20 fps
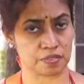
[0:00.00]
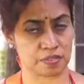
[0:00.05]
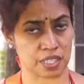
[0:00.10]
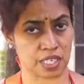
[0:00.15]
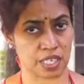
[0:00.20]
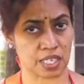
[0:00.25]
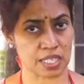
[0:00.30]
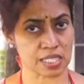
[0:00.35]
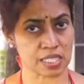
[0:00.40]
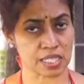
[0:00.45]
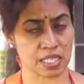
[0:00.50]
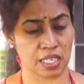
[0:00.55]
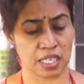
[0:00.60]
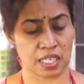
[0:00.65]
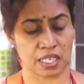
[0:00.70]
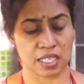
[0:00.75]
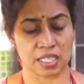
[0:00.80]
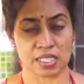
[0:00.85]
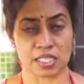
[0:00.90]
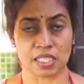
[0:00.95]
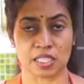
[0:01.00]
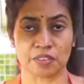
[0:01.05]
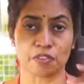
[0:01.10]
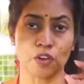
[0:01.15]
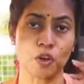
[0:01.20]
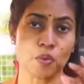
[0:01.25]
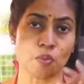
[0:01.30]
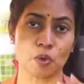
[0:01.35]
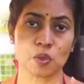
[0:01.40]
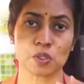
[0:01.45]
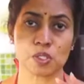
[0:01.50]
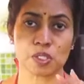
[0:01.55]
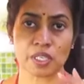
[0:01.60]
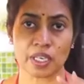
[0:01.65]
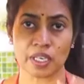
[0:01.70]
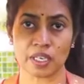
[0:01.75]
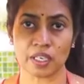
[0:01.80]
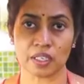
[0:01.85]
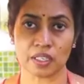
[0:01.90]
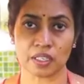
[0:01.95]
vadas. See, the foremost
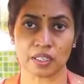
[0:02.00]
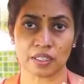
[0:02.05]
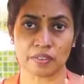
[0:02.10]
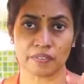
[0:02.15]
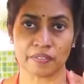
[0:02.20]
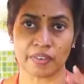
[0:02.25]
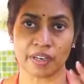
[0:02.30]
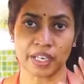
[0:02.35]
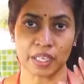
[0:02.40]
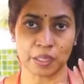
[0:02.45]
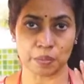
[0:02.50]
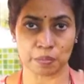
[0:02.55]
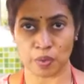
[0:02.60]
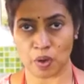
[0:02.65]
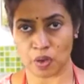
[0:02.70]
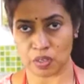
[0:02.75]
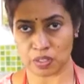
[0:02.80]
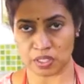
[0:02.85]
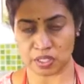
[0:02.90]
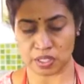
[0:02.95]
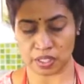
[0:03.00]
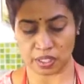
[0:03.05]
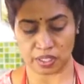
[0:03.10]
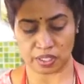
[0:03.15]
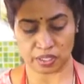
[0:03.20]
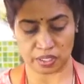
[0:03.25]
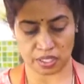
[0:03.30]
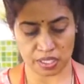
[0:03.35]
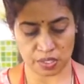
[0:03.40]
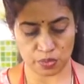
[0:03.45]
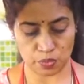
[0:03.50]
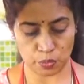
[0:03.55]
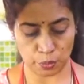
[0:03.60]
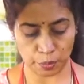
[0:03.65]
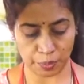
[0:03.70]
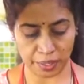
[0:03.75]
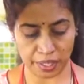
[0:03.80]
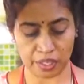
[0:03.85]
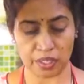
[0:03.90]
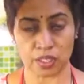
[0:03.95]
thing, very important thing in this would
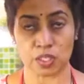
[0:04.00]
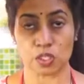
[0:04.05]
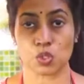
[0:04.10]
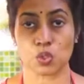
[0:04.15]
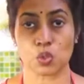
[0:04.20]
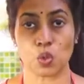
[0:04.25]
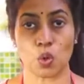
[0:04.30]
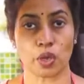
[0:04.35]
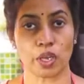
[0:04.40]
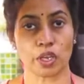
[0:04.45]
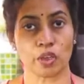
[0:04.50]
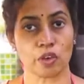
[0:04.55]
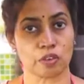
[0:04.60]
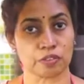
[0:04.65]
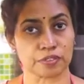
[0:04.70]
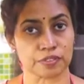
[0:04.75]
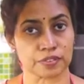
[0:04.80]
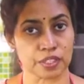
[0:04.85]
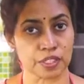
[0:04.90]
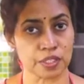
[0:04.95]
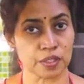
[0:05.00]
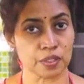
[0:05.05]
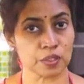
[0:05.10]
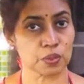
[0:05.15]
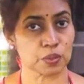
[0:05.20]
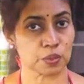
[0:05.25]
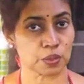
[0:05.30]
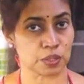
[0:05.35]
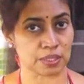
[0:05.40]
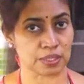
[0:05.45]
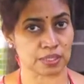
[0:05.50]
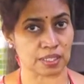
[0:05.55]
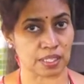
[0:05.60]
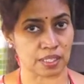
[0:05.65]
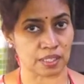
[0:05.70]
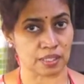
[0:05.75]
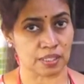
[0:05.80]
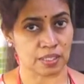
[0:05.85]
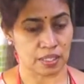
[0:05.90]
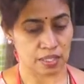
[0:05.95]
be soaking of the urad dal.
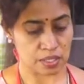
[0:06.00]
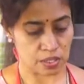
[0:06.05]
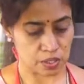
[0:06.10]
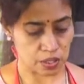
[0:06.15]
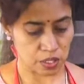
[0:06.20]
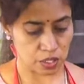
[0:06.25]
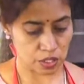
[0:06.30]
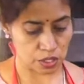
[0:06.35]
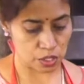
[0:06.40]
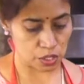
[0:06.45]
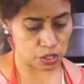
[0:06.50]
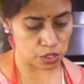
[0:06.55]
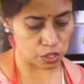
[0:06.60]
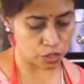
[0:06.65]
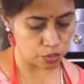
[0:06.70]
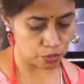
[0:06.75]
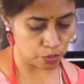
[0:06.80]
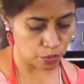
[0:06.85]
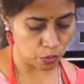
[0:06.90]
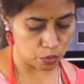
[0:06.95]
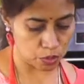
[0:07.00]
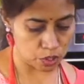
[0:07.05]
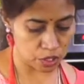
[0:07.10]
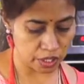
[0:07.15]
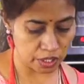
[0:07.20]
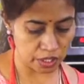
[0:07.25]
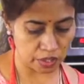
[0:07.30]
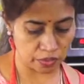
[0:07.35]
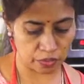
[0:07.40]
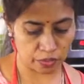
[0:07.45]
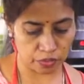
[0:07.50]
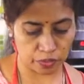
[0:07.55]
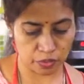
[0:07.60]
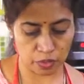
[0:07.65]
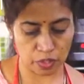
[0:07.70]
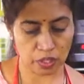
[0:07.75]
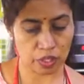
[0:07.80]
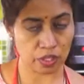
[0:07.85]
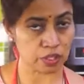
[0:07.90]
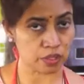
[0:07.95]
So mostly the
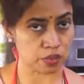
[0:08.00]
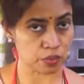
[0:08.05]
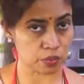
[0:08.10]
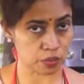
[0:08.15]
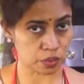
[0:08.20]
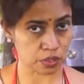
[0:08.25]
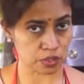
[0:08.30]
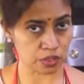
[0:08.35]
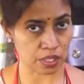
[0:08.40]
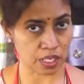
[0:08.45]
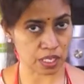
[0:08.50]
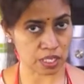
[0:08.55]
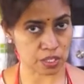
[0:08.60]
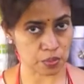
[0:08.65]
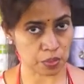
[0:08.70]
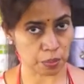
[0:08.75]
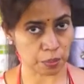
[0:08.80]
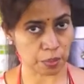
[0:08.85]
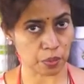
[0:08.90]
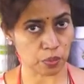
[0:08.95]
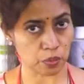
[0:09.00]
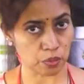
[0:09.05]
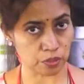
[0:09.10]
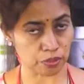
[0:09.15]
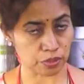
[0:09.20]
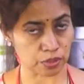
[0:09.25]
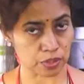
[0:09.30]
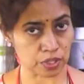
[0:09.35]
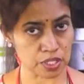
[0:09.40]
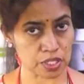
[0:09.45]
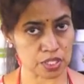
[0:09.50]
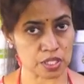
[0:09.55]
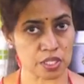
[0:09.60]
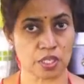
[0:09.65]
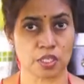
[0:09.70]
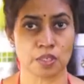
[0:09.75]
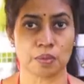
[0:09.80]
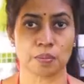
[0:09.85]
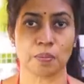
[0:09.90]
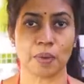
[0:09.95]
full urad dals will be good for this,
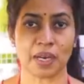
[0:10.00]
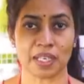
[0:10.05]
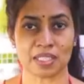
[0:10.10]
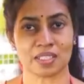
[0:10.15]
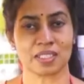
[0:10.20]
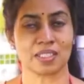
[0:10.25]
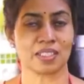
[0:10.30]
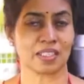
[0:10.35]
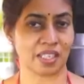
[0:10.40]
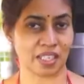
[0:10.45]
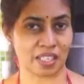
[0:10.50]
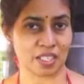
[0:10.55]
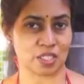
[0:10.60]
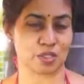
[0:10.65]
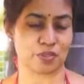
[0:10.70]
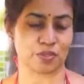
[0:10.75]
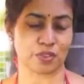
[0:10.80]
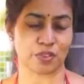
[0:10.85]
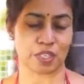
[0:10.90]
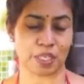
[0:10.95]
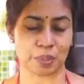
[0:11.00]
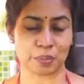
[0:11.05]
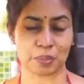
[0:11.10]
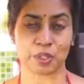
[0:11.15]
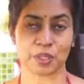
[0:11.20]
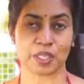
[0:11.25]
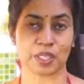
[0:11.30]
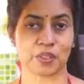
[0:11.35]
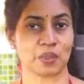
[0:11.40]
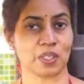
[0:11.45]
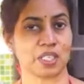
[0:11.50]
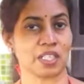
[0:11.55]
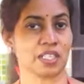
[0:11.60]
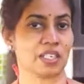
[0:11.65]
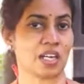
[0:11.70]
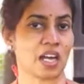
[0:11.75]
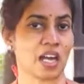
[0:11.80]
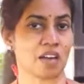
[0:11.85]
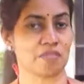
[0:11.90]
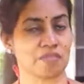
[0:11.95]
but in case if you are able to get only the
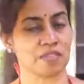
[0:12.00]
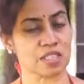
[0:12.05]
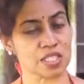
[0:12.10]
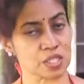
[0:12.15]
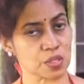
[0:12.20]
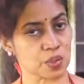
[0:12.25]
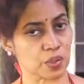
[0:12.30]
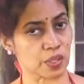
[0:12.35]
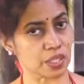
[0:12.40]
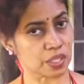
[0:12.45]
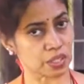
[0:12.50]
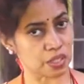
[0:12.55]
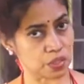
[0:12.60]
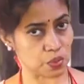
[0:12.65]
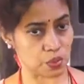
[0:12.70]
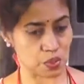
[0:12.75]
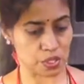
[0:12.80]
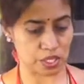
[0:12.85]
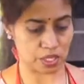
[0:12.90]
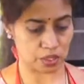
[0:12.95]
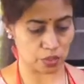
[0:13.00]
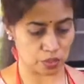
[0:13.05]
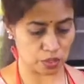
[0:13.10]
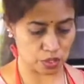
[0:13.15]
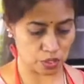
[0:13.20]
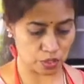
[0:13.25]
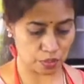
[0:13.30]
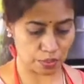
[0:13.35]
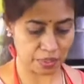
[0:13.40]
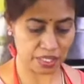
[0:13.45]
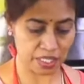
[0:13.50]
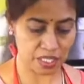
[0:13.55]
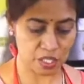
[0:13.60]
half ones, you can use that also, but